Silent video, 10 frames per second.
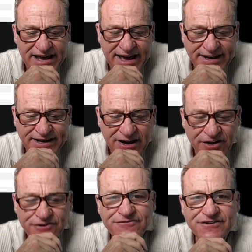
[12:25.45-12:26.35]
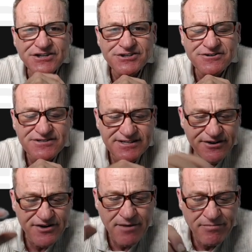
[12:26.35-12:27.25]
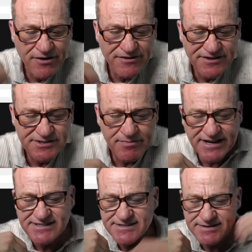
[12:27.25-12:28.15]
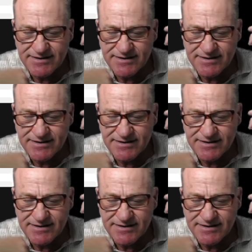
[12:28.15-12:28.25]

adding other features that are not part of this base